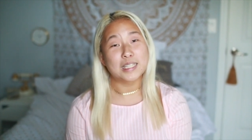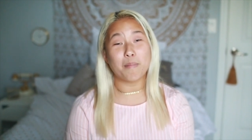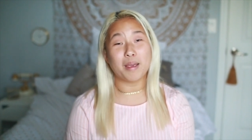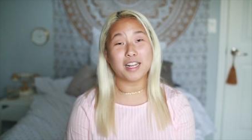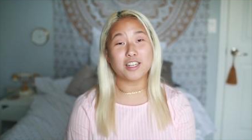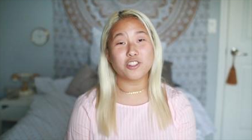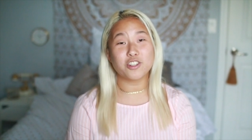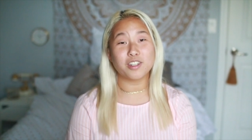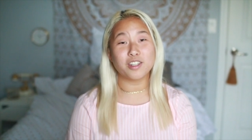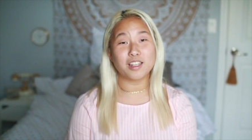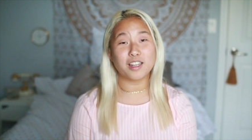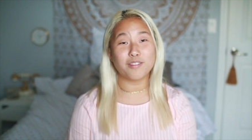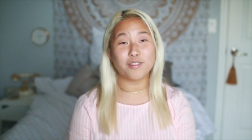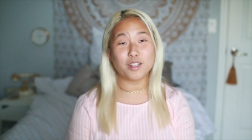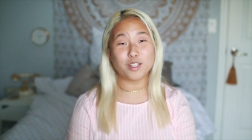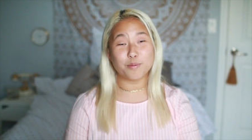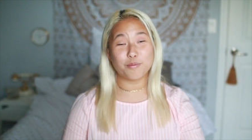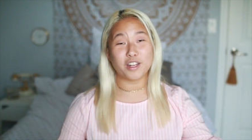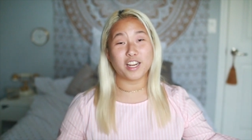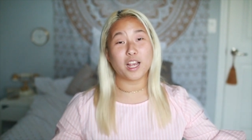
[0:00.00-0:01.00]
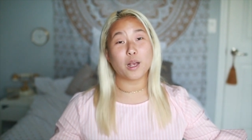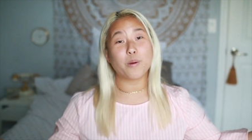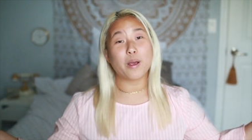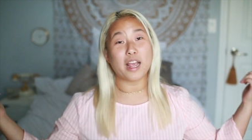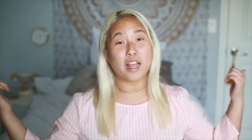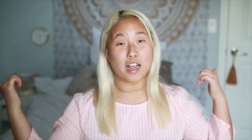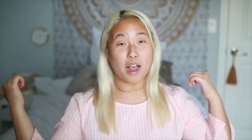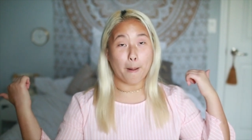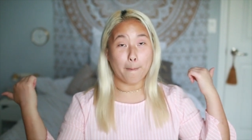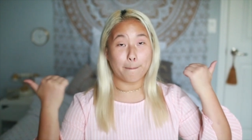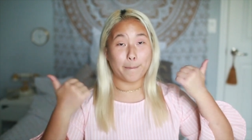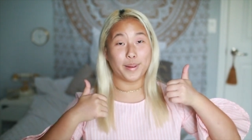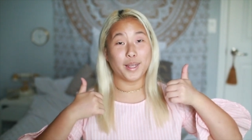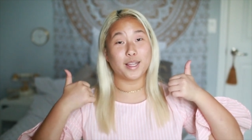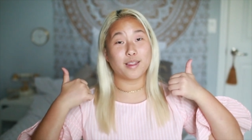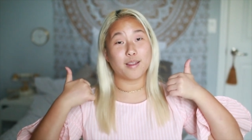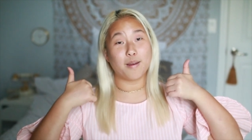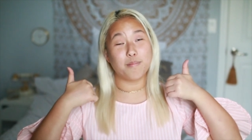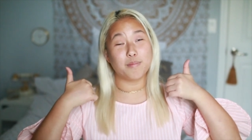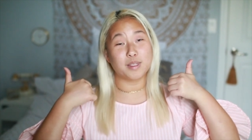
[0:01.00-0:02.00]
Make sure to give this video a, a
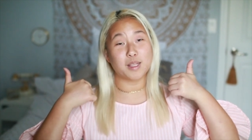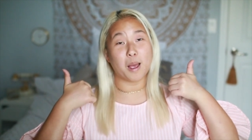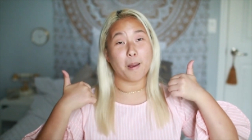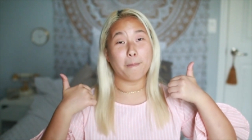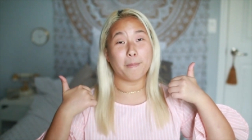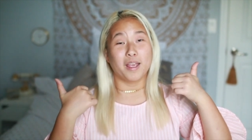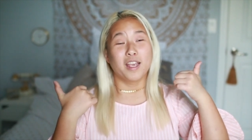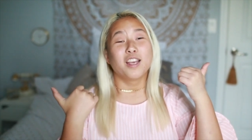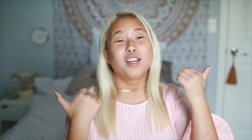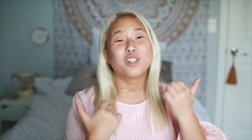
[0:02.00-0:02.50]
big thumbs up